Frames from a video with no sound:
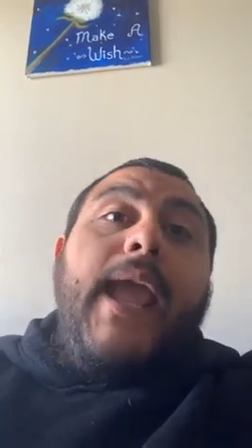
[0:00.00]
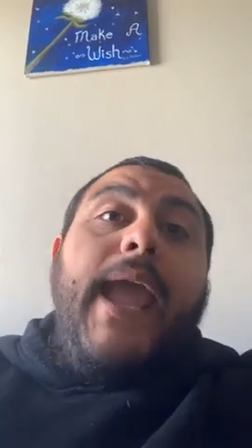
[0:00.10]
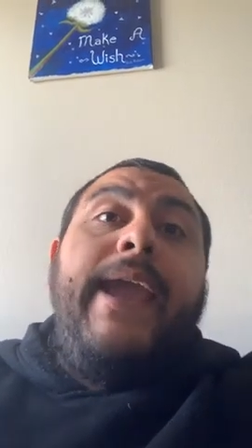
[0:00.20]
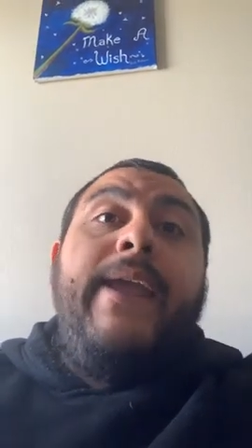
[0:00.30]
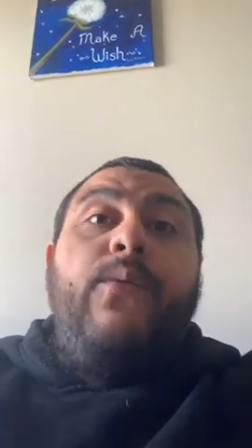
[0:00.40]

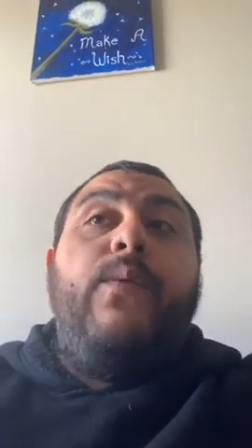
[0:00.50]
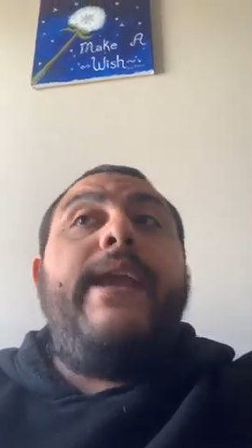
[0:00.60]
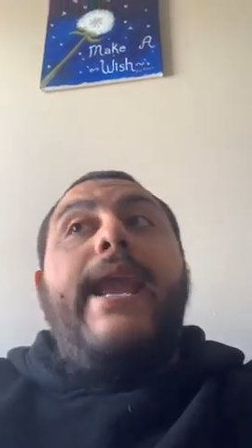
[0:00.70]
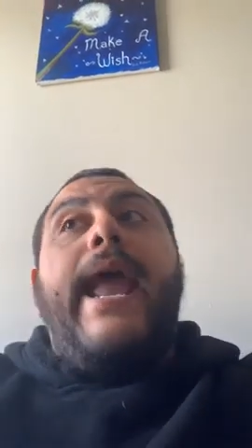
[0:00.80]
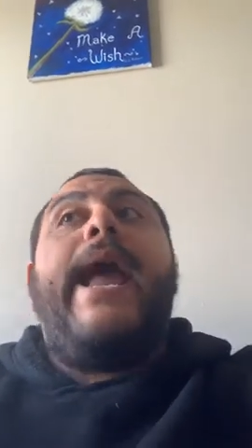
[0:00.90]
And
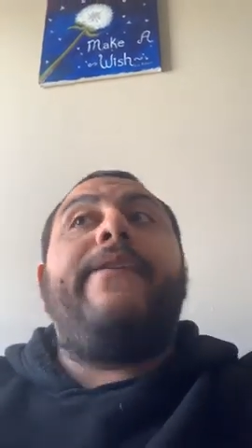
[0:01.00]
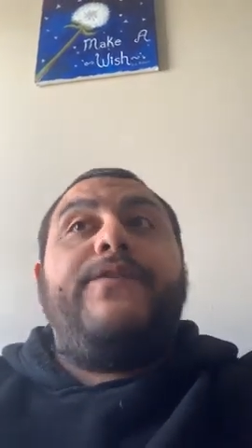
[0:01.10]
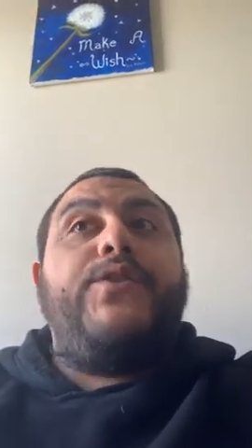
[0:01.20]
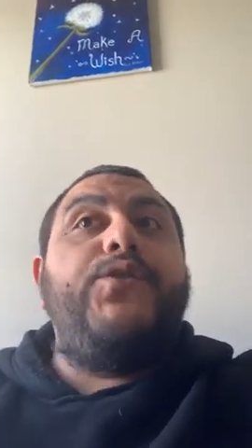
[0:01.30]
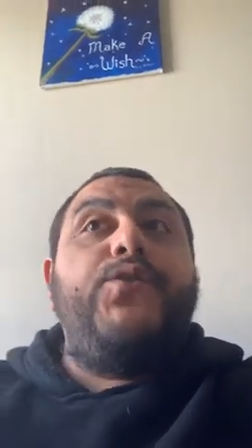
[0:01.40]
we have
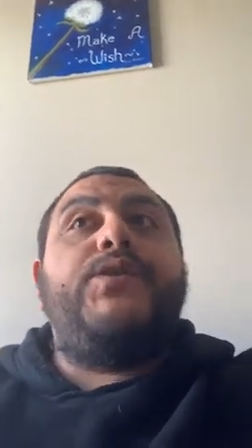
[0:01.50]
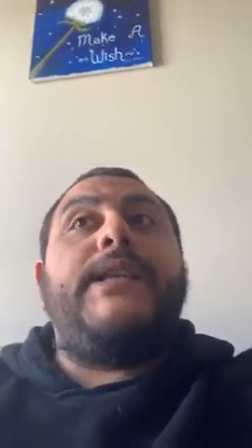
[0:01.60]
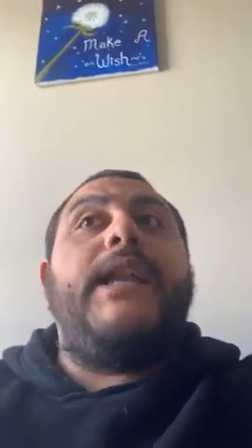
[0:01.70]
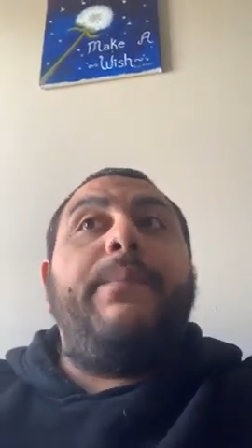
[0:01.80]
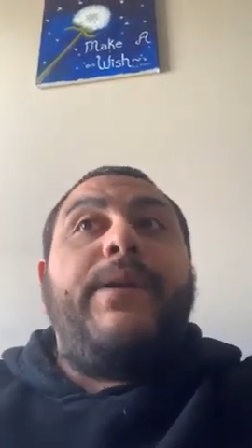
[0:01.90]
to
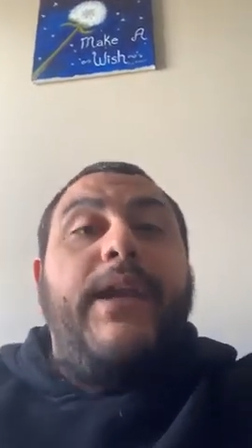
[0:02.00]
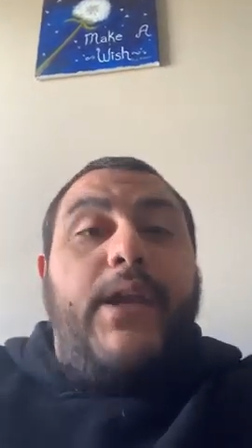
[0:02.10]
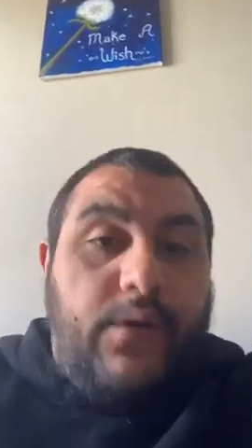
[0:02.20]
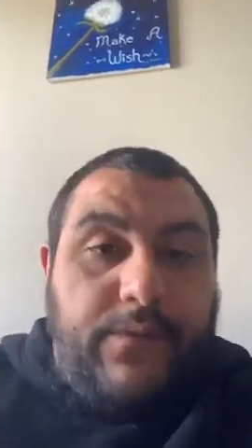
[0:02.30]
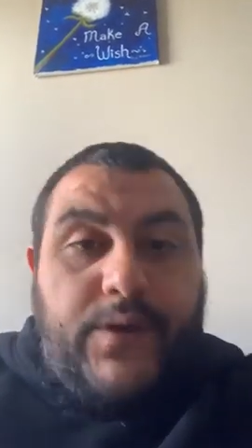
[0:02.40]
set up an
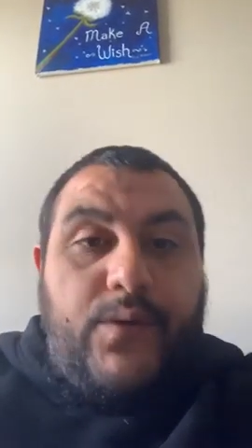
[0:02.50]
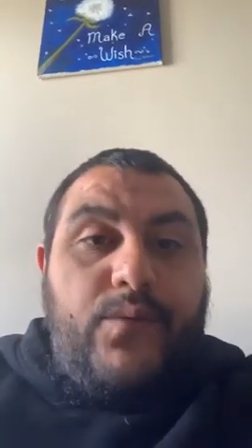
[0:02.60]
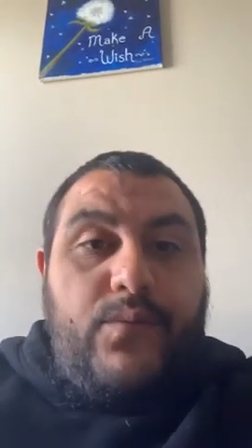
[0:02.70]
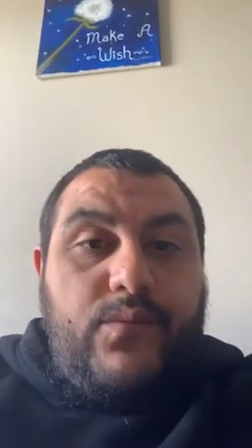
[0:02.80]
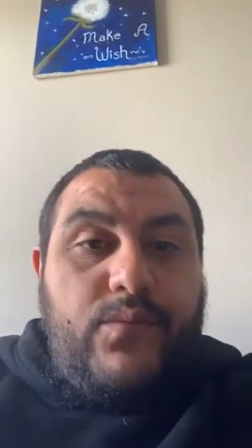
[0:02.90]

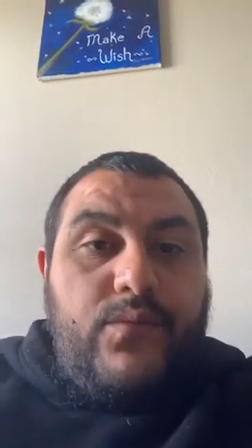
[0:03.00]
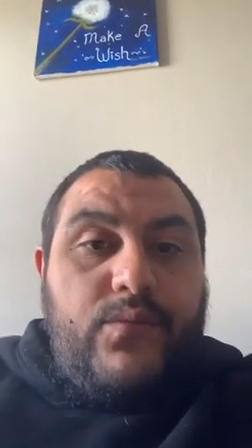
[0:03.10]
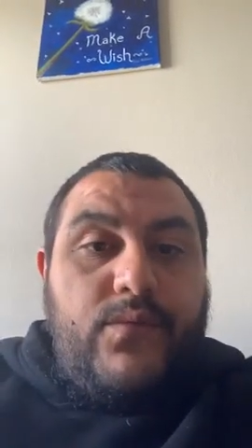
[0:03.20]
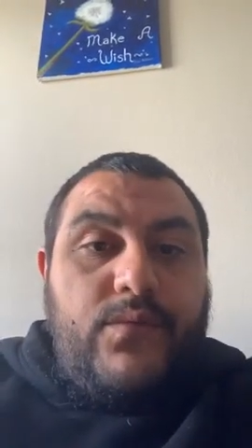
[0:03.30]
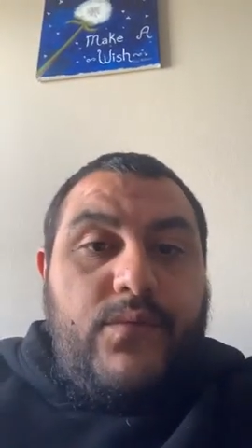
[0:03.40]
interview
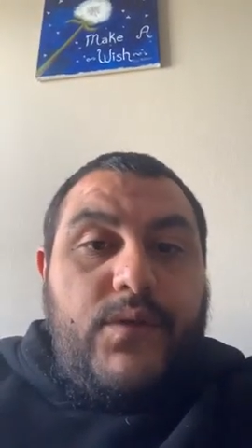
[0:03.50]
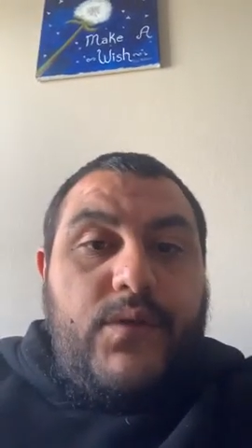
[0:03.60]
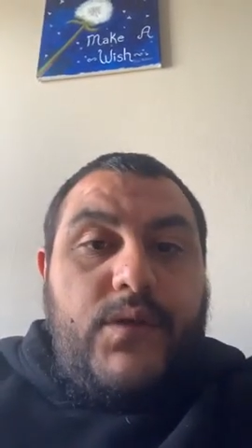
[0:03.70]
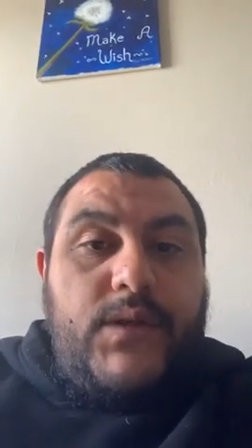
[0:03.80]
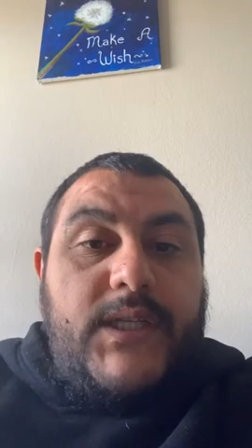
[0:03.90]

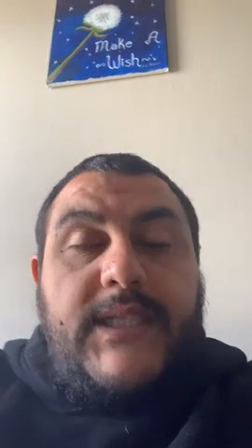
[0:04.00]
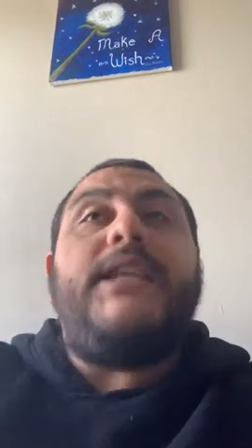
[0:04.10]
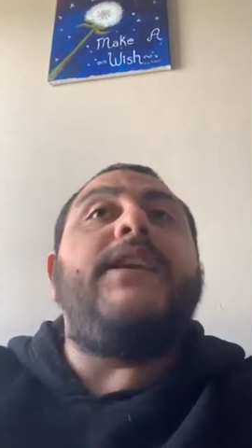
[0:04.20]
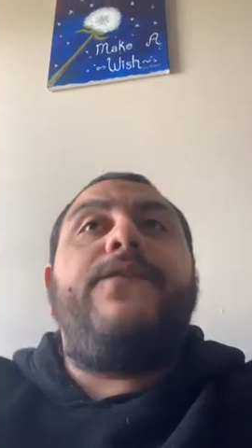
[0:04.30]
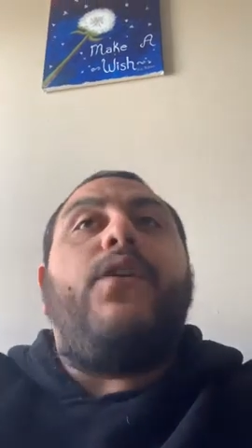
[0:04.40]
to
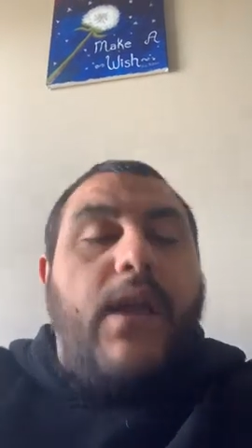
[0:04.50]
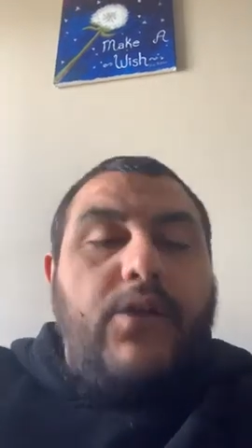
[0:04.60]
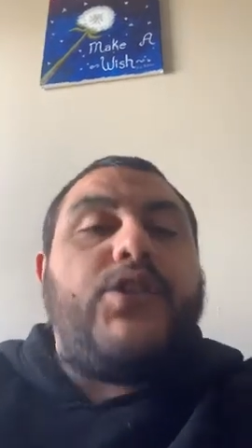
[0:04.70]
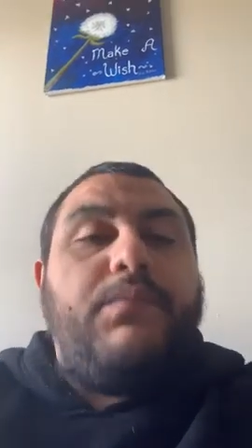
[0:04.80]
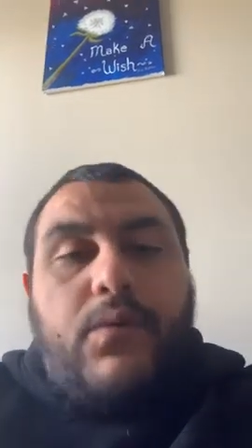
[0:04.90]
see if you're
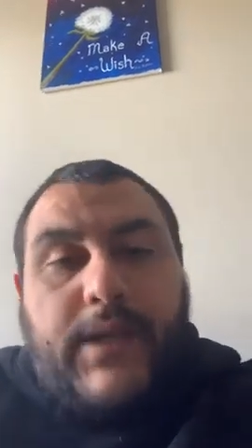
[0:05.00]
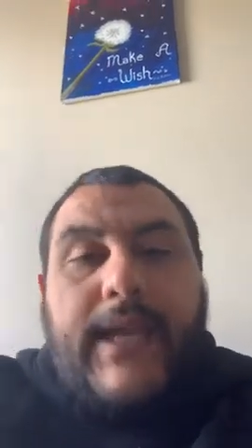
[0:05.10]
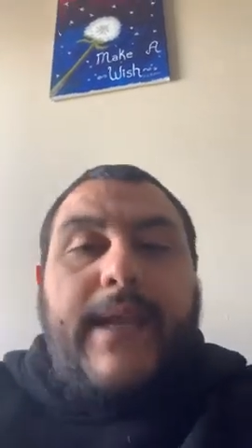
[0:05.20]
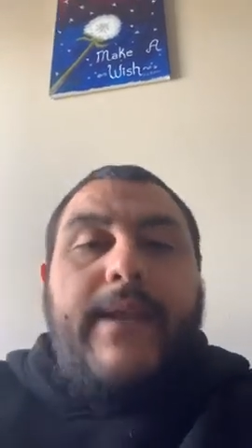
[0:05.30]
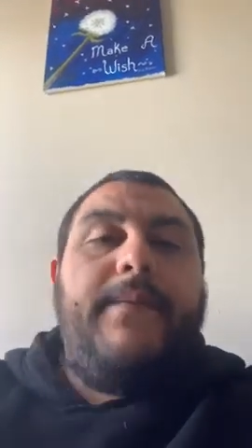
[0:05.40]
eligible to
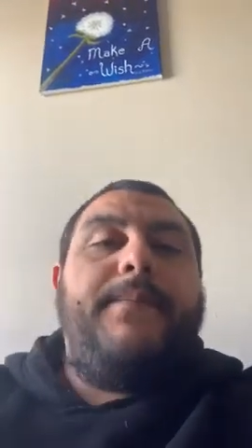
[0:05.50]
get it.